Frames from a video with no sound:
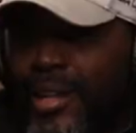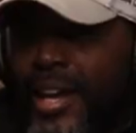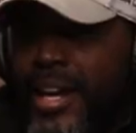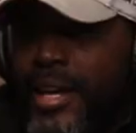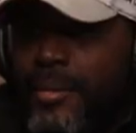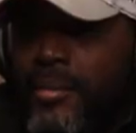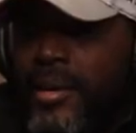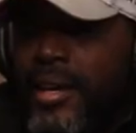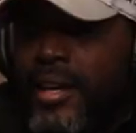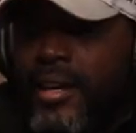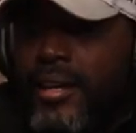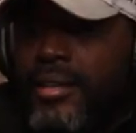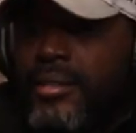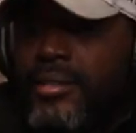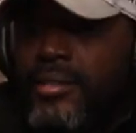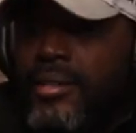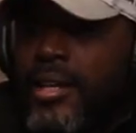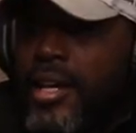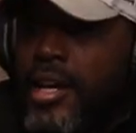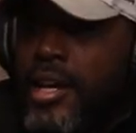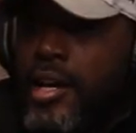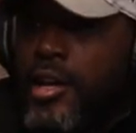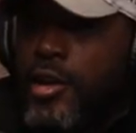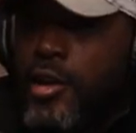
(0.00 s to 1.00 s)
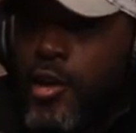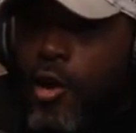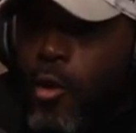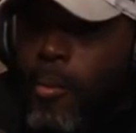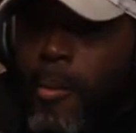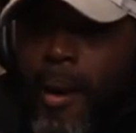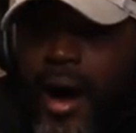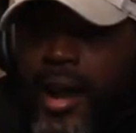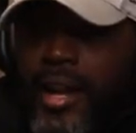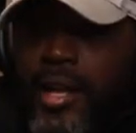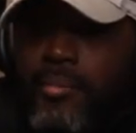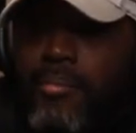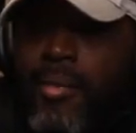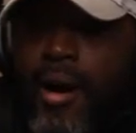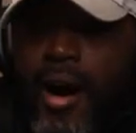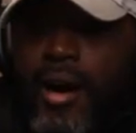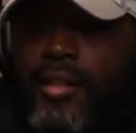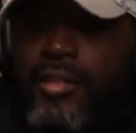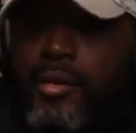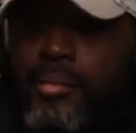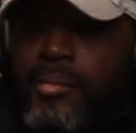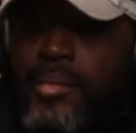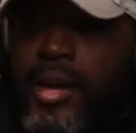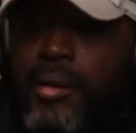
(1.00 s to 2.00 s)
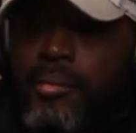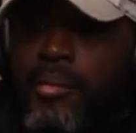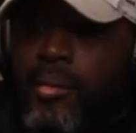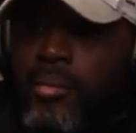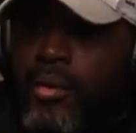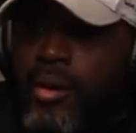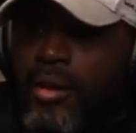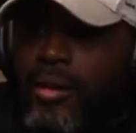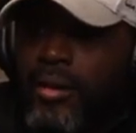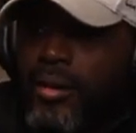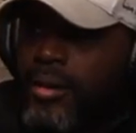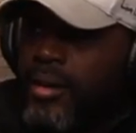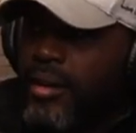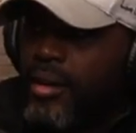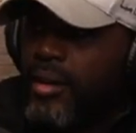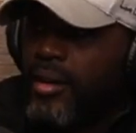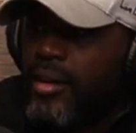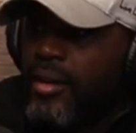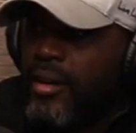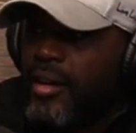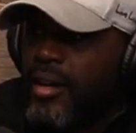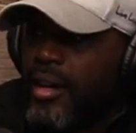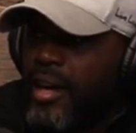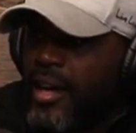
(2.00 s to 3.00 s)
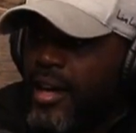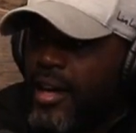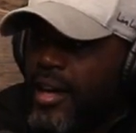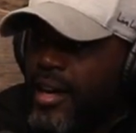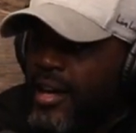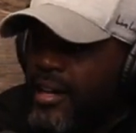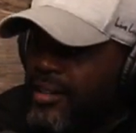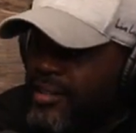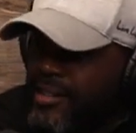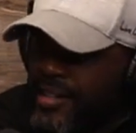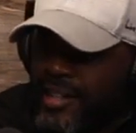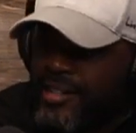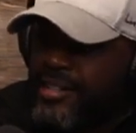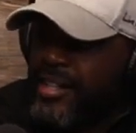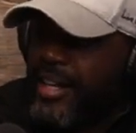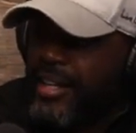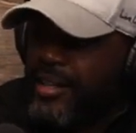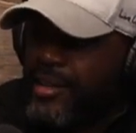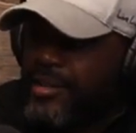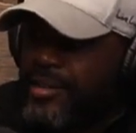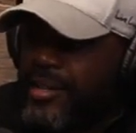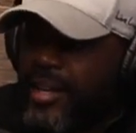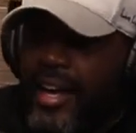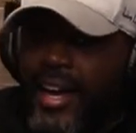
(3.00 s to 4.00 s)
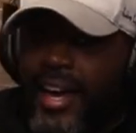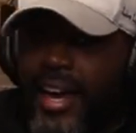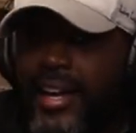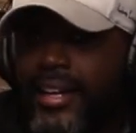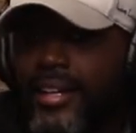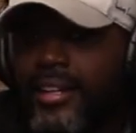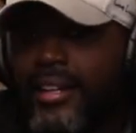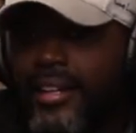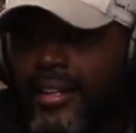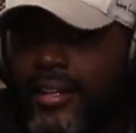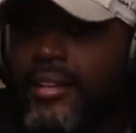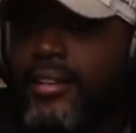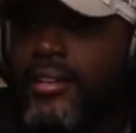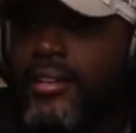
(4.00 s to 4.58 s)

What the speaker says: day, because nobody bothered me and my brother. And just like you said, hey,